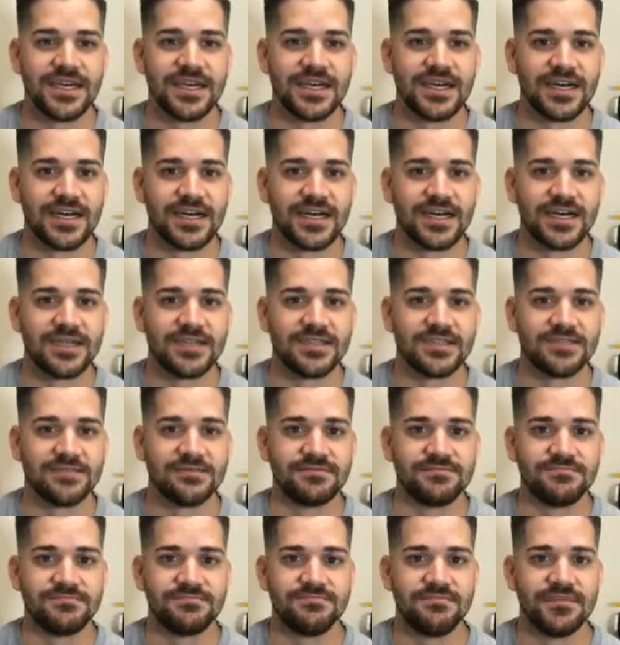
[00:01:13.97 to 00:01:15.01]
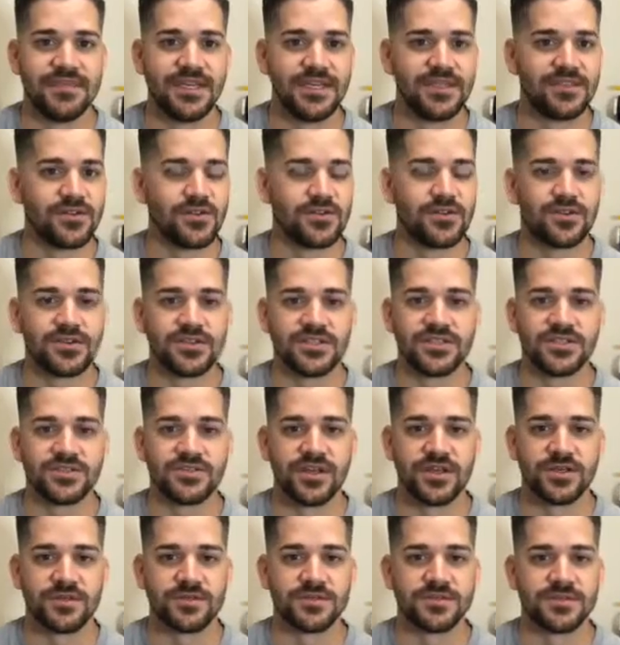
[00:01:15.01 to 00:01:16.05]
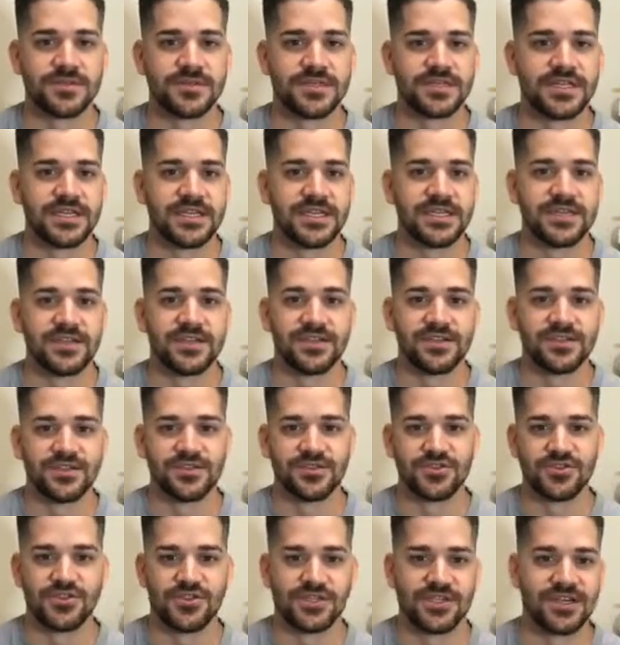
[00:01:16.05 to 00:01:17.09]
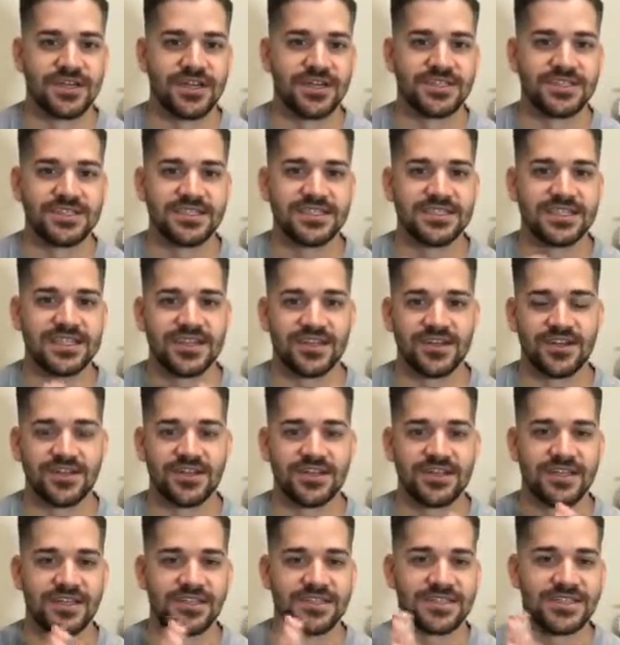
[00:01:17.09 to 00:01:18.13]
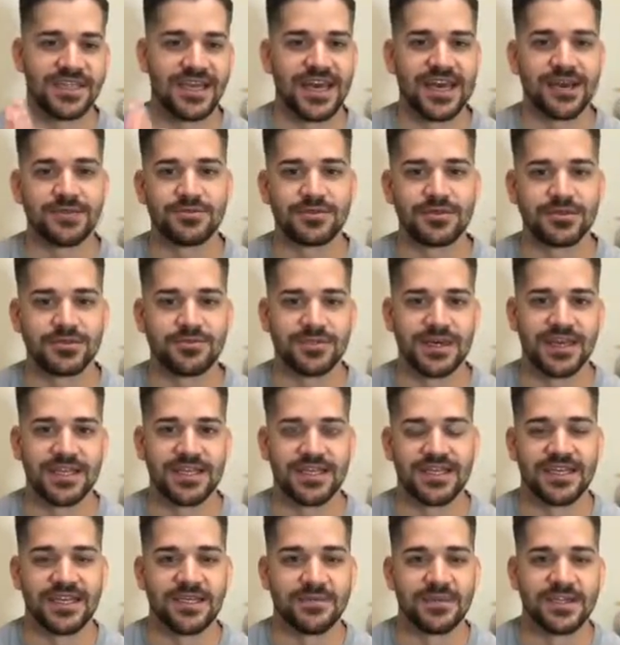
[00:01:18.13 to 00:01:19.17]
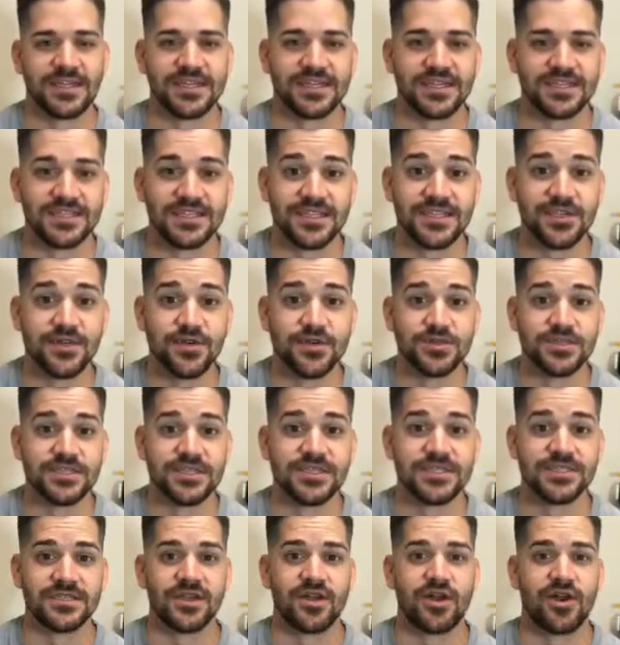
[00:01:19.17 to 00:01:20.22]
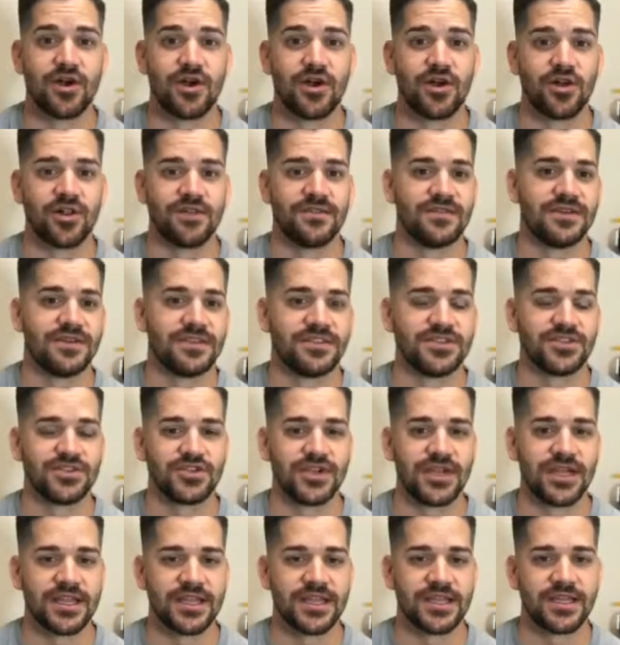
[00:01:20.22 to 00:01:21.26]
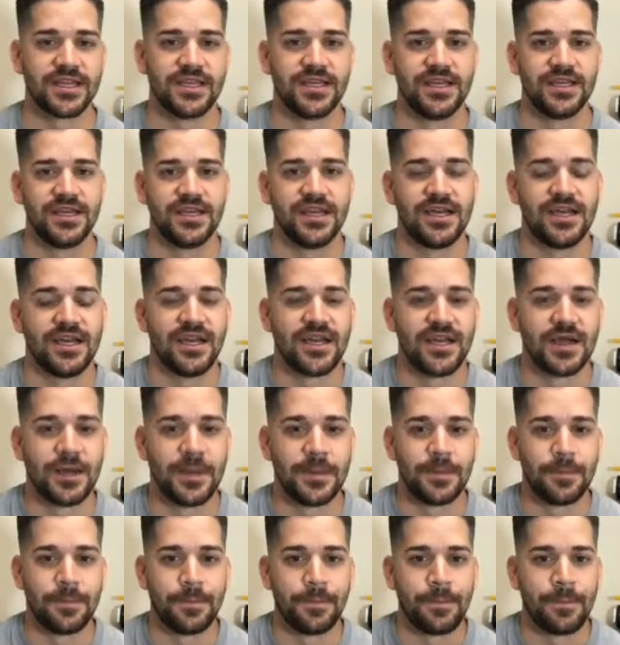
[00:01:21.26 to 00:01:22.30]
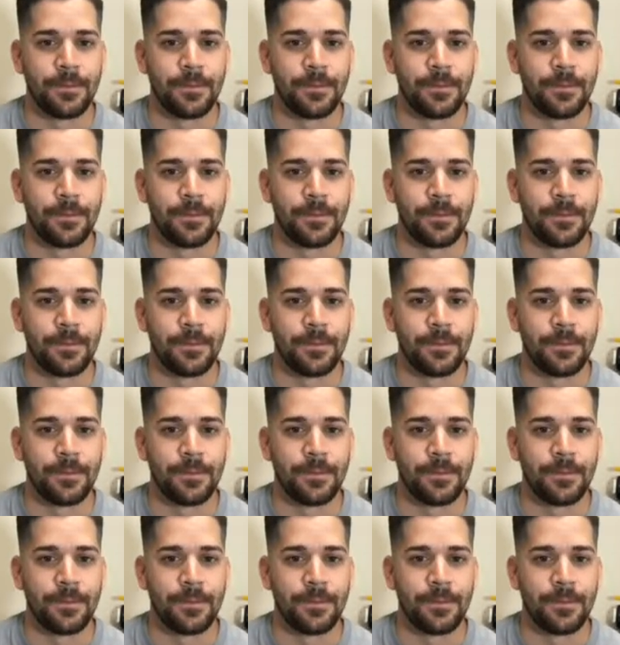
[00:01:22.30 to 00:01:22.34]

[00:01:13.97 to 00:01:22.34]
uh, he told her his strength was from his hair. She cuts his hair. He gets captured by the enemy because he loses all of his strength. Um,